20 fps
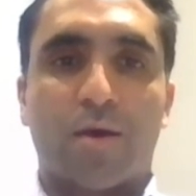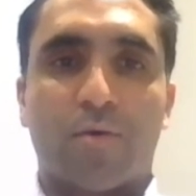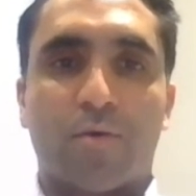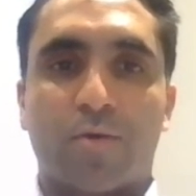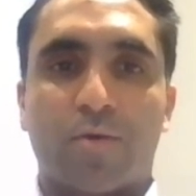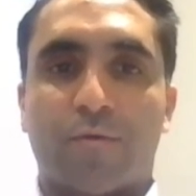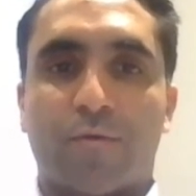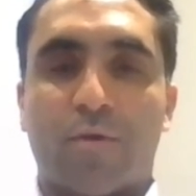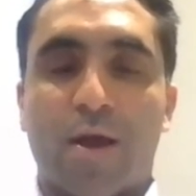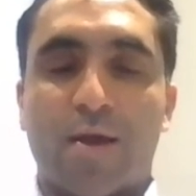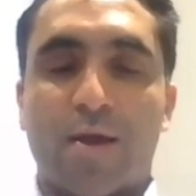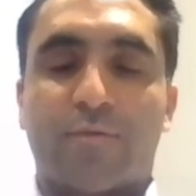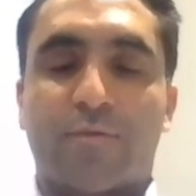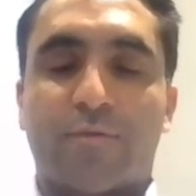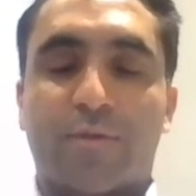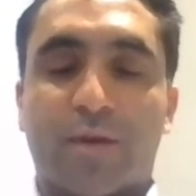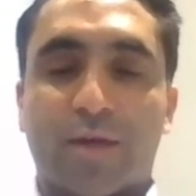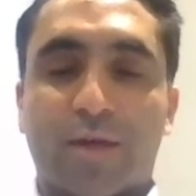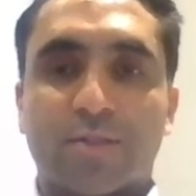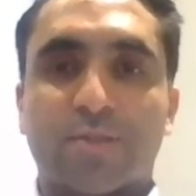with a
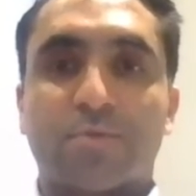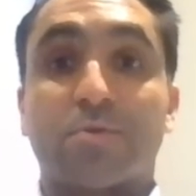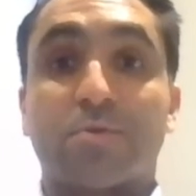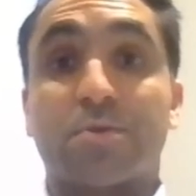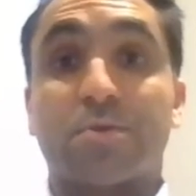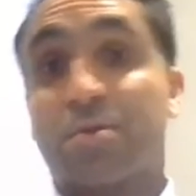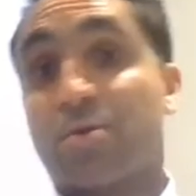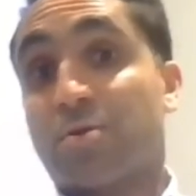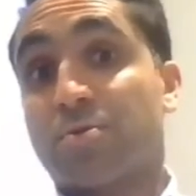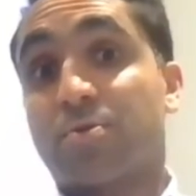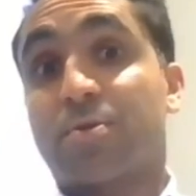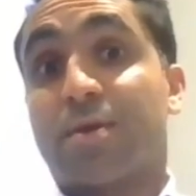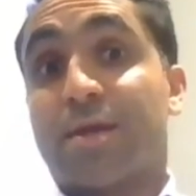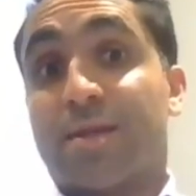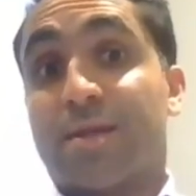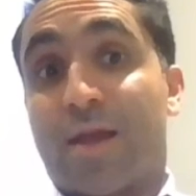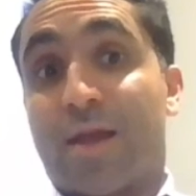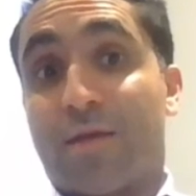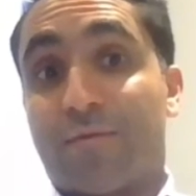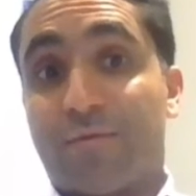variety of customers and also
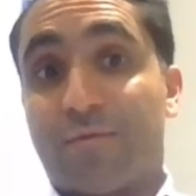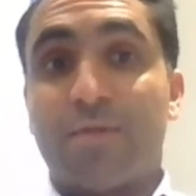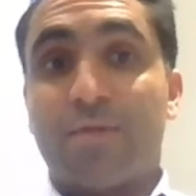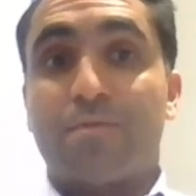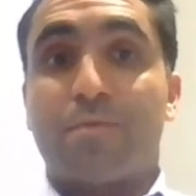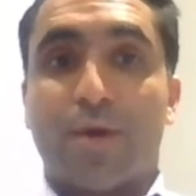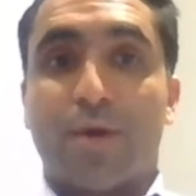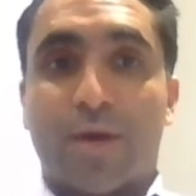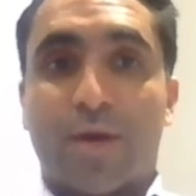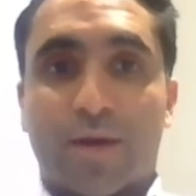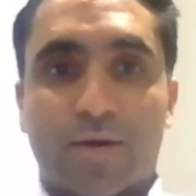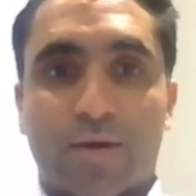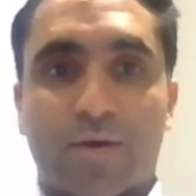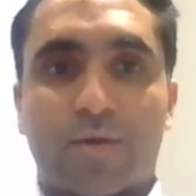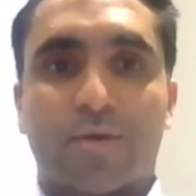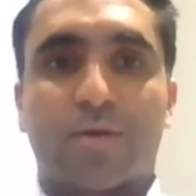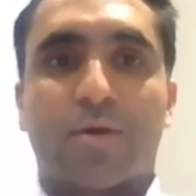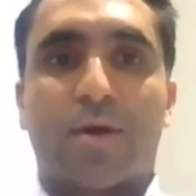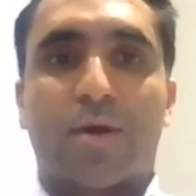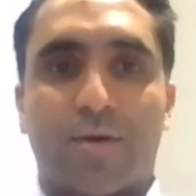get that feedback
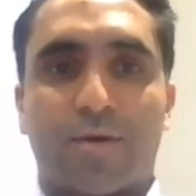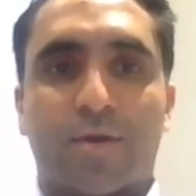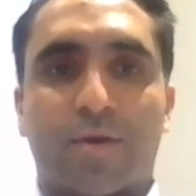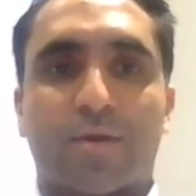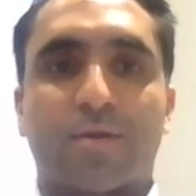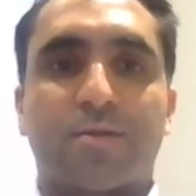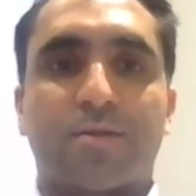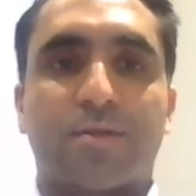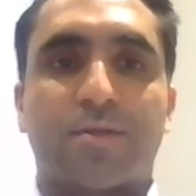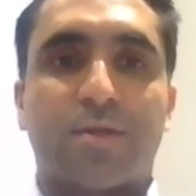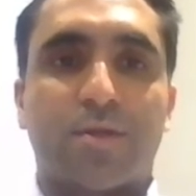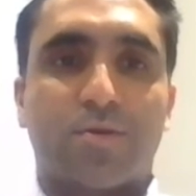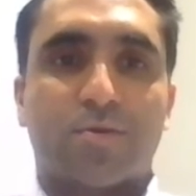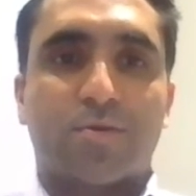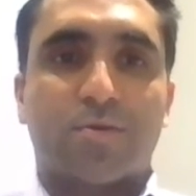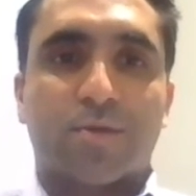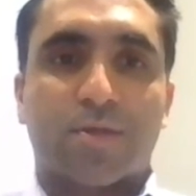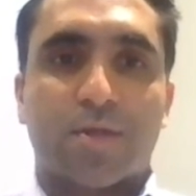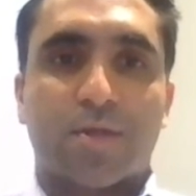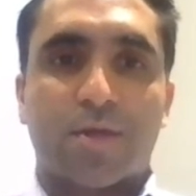on how to
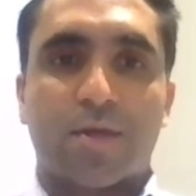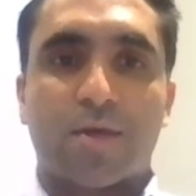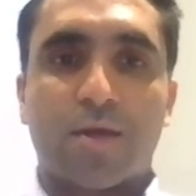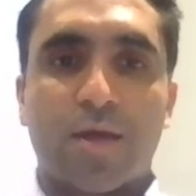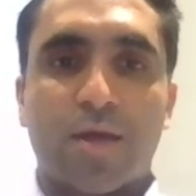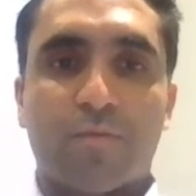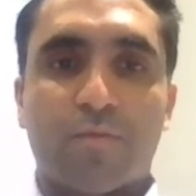continuously